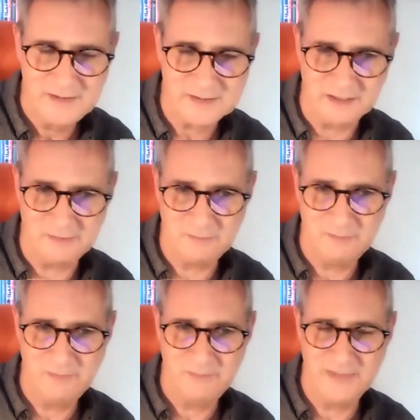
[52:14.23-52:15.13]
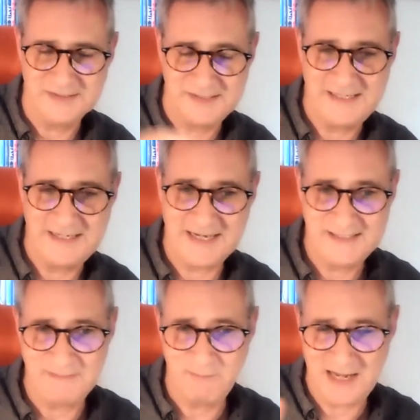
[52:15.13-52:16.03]
So as Didier
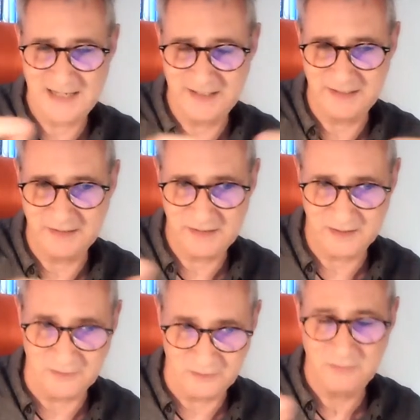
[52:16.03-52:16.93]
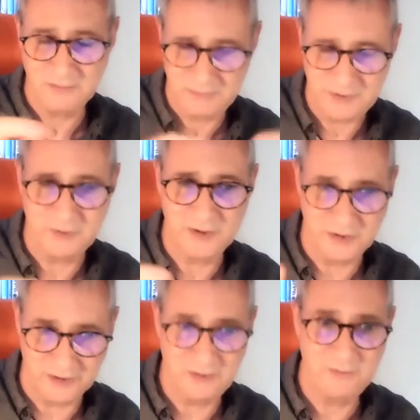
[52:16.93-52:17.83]
said, blending the two you
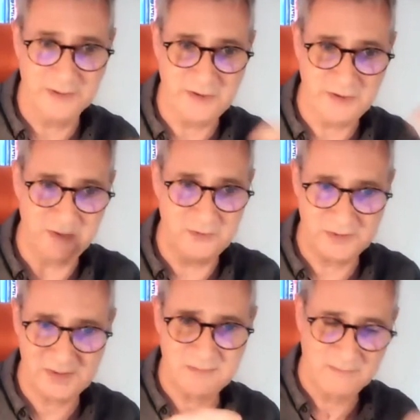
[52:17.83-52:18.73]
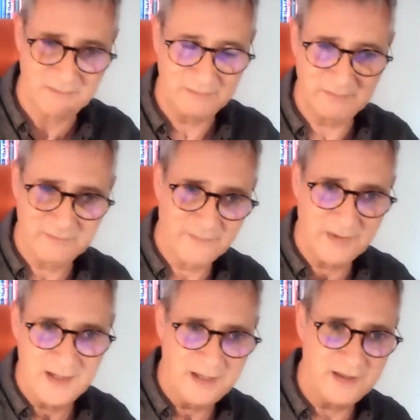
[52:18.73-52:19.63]
can do, but use
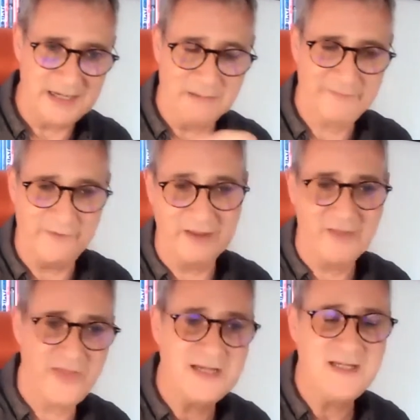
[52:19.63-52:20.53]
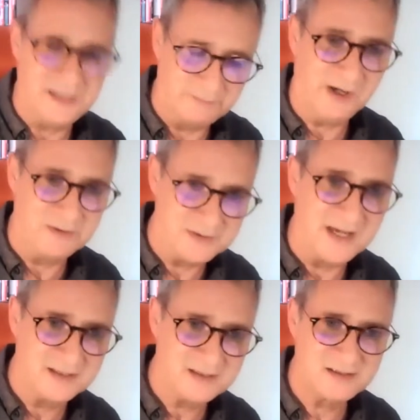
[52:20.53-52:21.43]
the upfront thinking
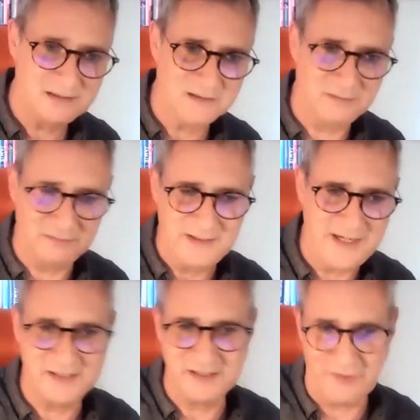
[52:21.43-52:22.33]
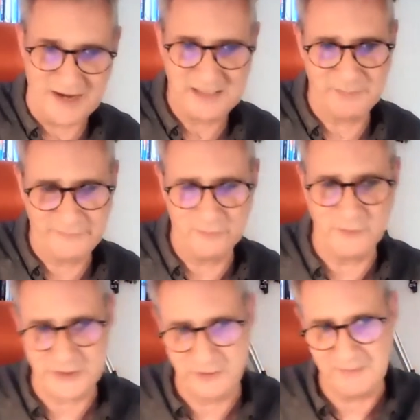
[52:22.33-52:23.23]
process to iterate
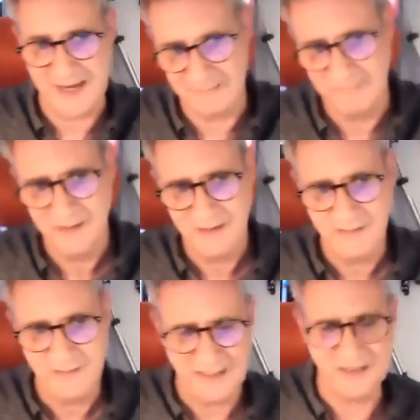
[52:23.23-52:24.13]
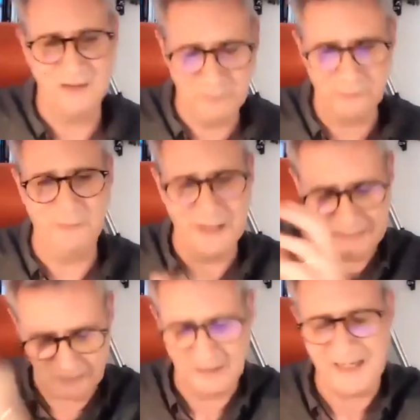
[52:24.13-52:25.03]
before you get into the point
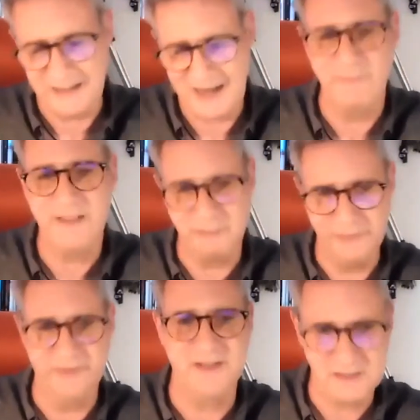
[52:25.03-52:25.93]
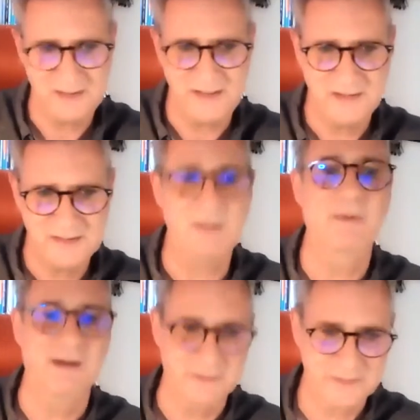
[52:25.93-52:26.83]
where, okay, now we can put this
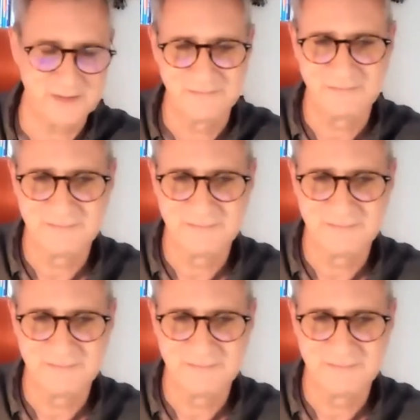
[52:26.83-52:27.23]
somewhere else.